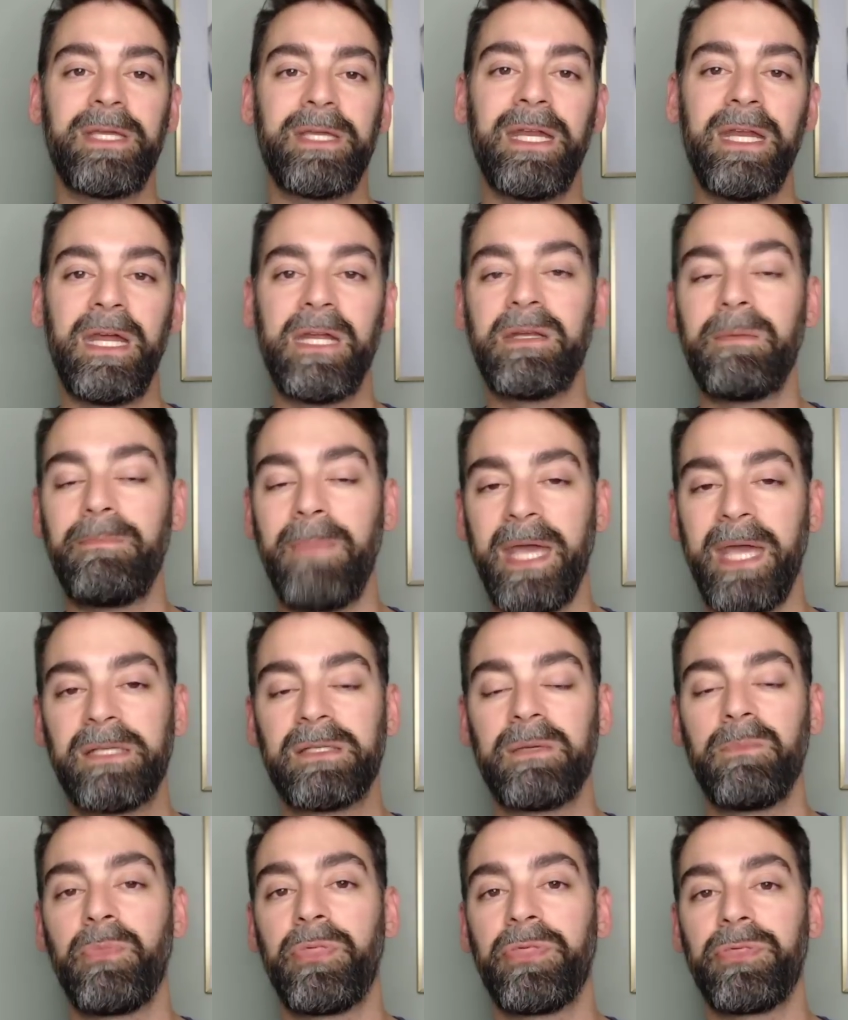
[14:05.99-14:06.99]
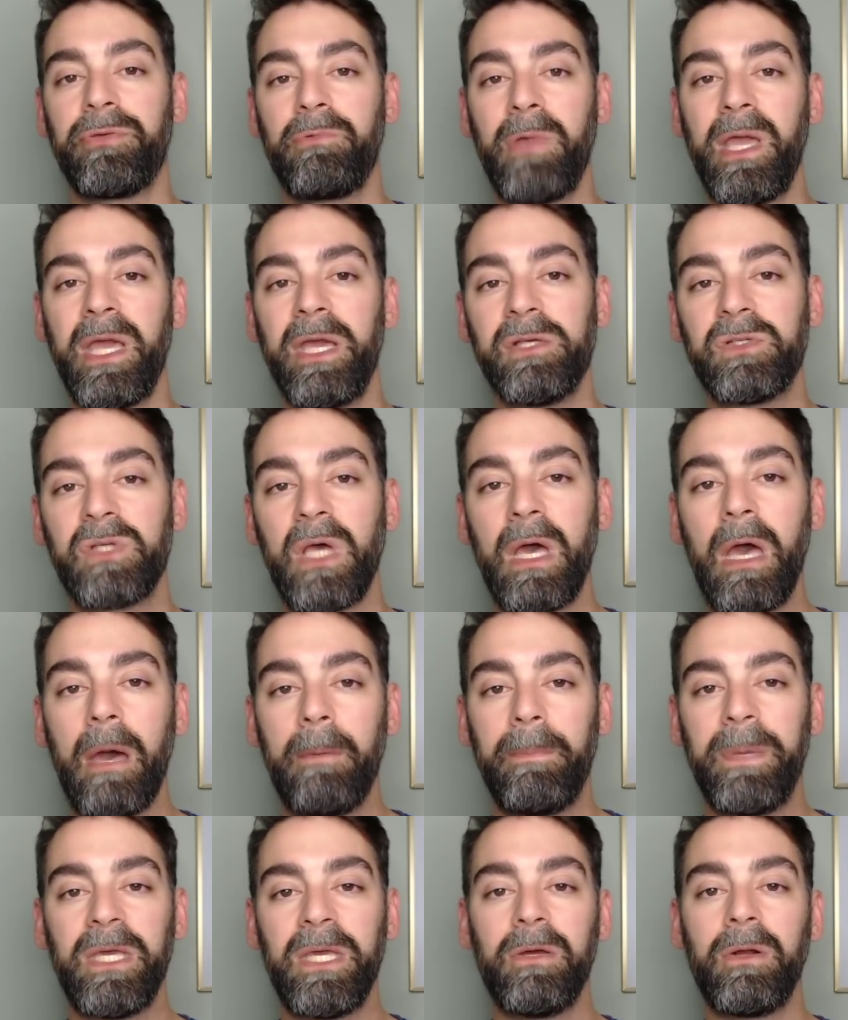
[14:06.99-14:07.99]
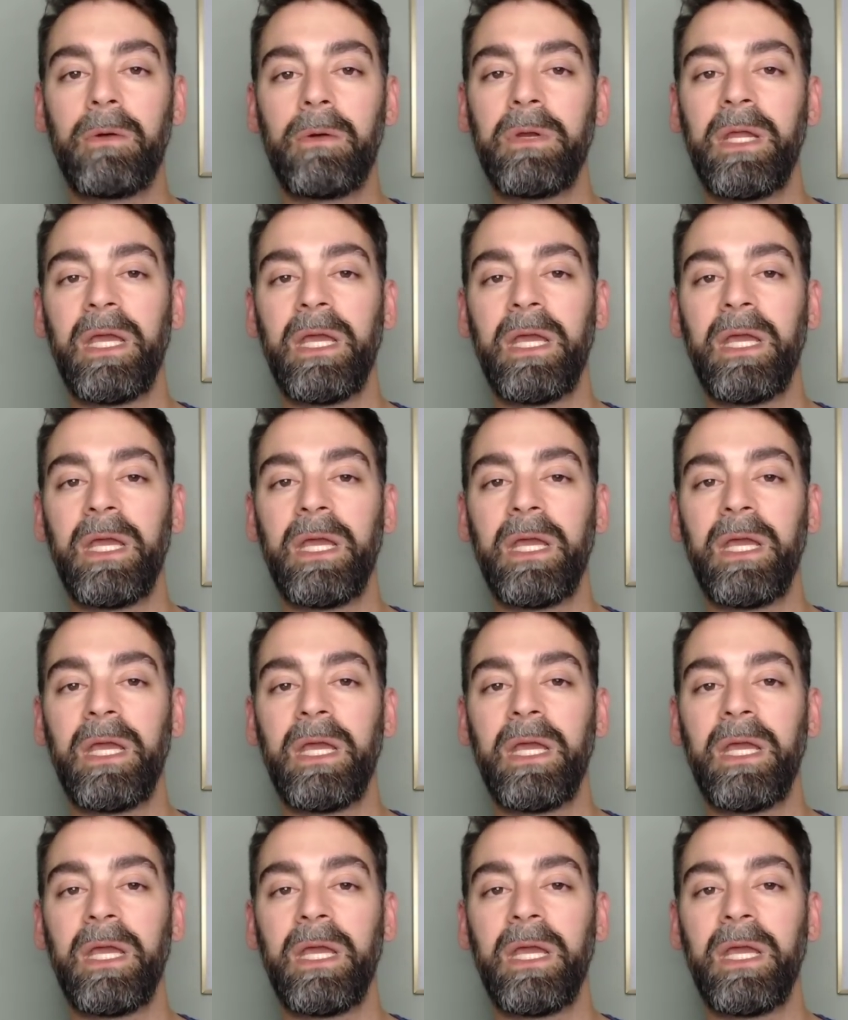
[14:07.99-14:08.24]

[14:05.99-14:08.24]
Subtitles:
They need to make some threes, but you don't